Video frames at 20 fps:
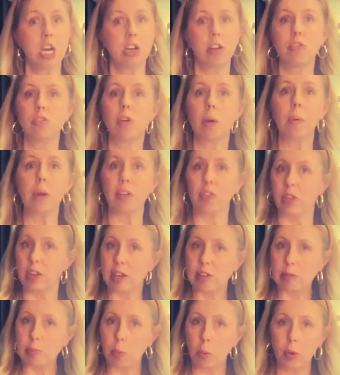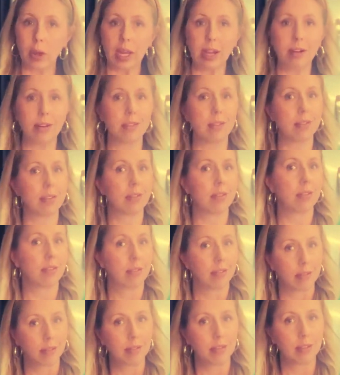So at this point,
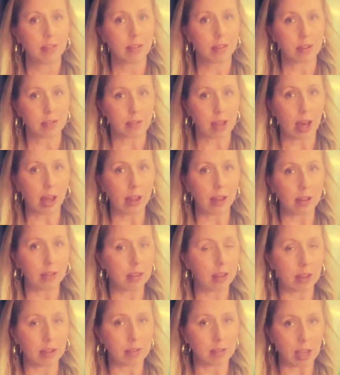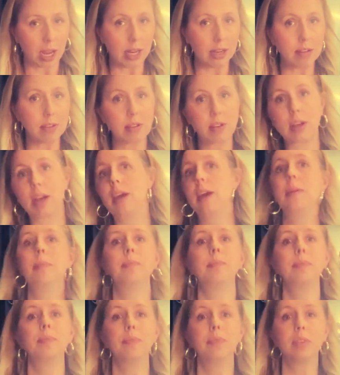the side is
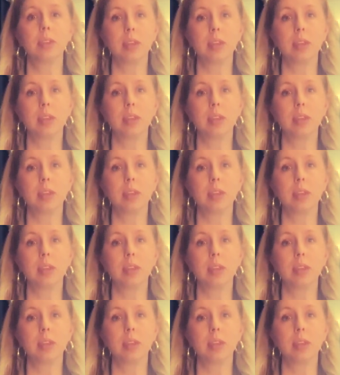done.